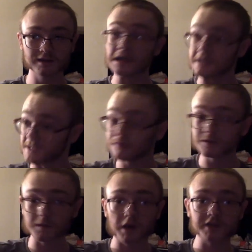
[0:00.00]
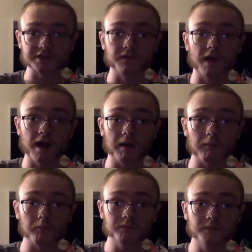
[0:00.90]
killed a bunch of
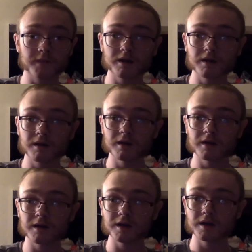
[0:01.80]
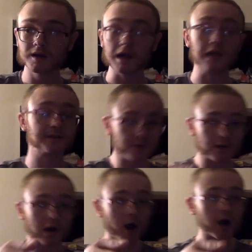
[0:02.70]
them, and took
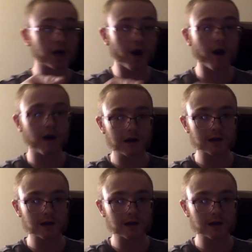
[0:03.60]
Hong Kong,